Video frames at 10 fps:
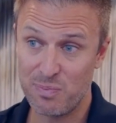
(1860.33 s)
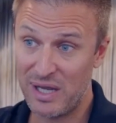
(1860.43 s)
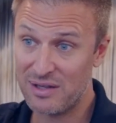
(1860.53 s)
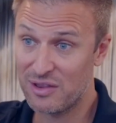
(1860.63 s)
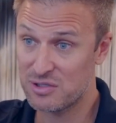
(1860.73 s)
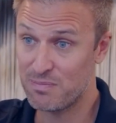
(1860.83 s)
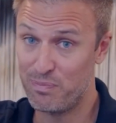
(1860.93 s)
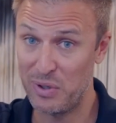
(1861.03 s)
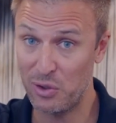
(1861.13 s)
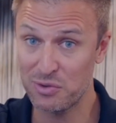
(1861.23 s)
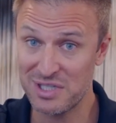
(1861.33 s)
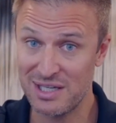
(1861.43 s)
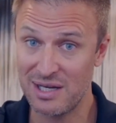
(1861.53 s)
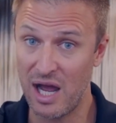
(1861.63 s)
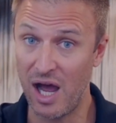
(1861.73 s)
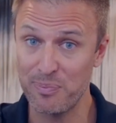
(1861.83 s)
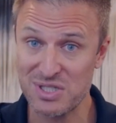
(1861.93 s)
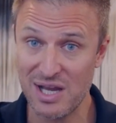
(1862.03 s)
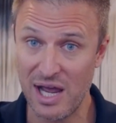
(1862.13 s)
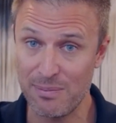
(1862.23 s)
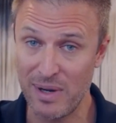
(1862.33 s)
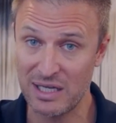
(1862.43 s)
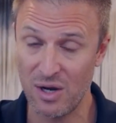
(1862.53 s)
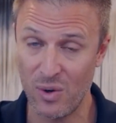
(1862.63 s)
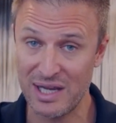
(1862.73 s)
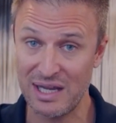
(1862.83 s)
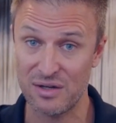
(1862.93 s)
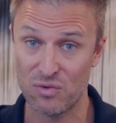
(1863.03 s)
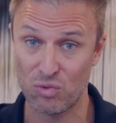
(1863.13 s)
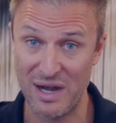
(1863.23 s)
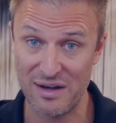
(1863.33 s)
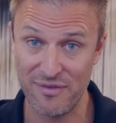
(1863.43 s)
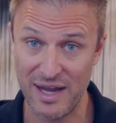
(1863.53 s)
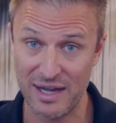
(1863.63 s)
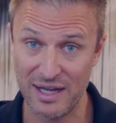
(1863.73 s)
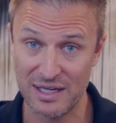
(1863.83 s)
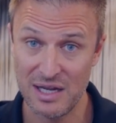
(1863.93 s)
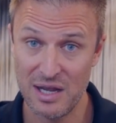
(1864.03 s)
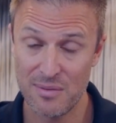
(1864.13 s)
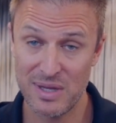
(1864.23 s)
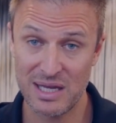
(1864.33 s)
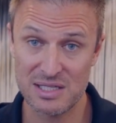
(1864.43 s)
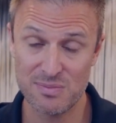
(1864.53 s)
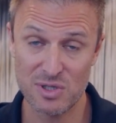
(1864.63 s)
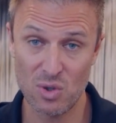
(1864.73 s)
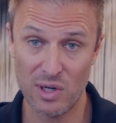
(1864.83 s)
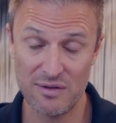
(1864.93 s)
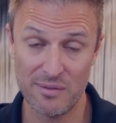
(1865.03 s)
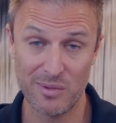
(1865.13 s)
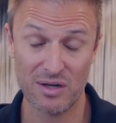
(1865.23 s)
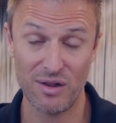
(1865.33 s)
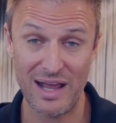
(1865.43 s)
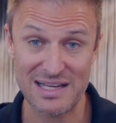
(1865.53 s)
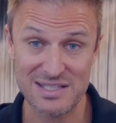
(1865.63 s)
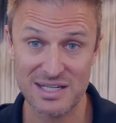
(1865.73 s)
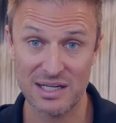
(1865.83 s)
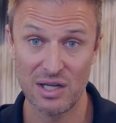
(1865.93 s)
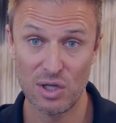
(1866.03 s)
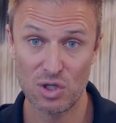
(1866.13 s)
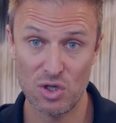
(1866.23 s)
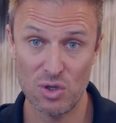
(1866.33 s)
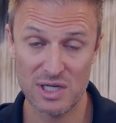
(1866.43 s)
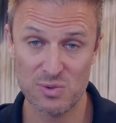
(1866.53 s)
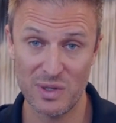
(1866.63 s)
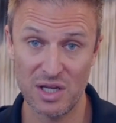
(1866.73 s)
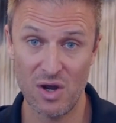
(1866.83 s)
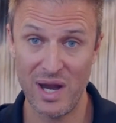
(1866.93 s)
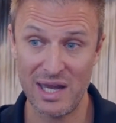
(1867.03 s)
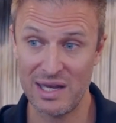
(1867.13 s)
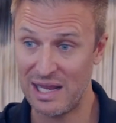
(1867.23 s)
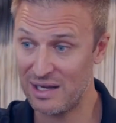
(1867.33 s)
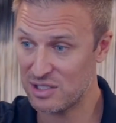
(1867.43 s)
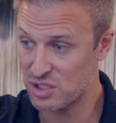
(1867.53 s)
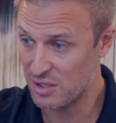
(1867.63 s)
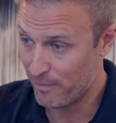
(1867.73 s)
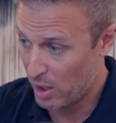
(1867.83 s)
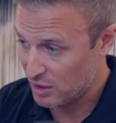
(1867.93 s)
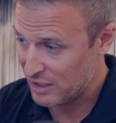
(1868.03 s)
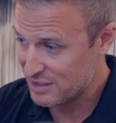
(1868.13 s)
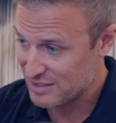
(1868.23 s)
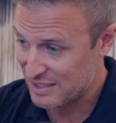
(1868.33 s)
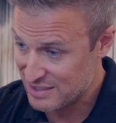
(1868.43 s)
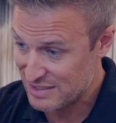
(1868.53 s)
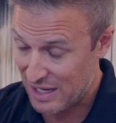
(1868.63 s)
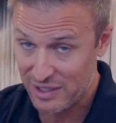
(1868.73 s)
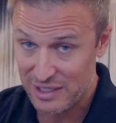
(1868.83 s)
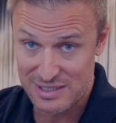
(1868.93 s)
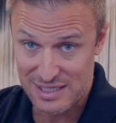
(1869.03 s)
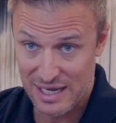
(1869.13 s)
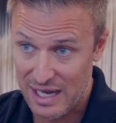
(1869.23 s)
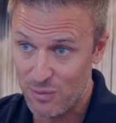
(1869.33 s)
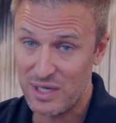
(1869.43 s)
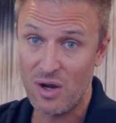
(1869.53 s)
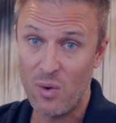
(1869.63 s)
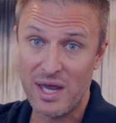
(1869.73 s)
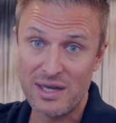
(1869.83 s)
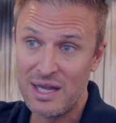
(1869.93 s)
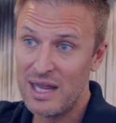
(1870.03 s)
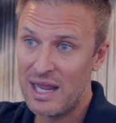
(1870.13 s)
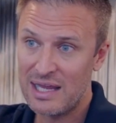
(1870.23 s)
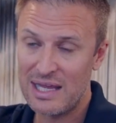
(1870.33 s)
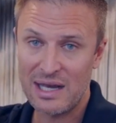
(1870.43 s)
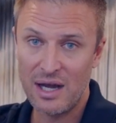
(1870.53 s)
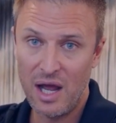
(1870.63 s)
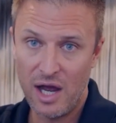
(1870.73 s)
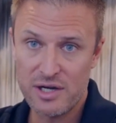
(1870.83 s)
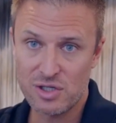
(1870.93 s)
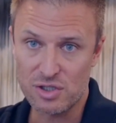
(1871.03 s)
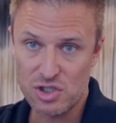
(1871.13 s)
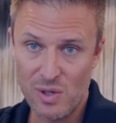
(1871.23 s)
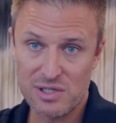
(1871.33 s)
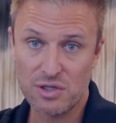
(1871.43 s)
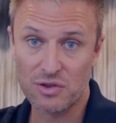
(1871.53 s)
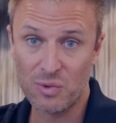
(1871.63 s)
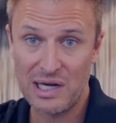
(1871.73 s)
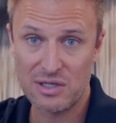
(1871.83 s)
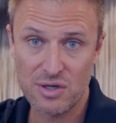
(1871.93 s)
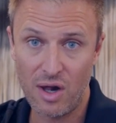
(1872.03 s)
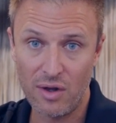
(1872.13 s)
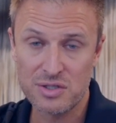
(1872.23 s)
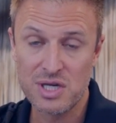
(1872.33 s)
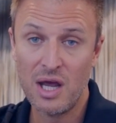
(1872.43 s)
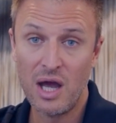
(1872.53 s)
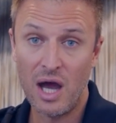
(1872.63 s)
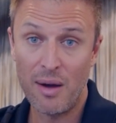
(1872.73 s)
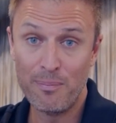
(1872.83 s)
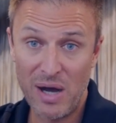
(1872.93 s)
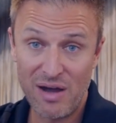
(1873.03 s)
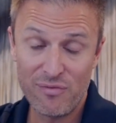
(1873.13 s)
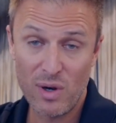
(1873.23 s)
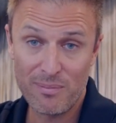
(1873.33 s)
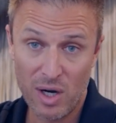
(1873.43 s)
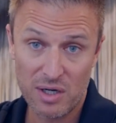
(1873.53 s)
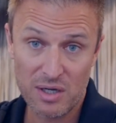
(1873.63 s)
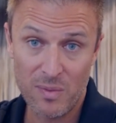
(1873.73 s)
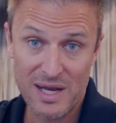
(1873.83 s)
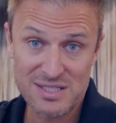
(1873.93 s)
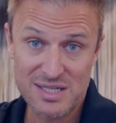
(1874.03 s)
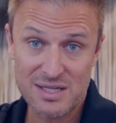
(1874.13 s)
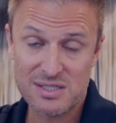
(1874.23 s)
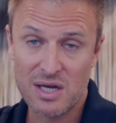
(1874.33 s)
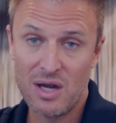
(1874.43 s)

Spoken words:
but there's built-in upside by going in and renovating, because majority of them are classic units. We can go in, and the market is telling us today we can go in and get $100, $200, $300 above what market rents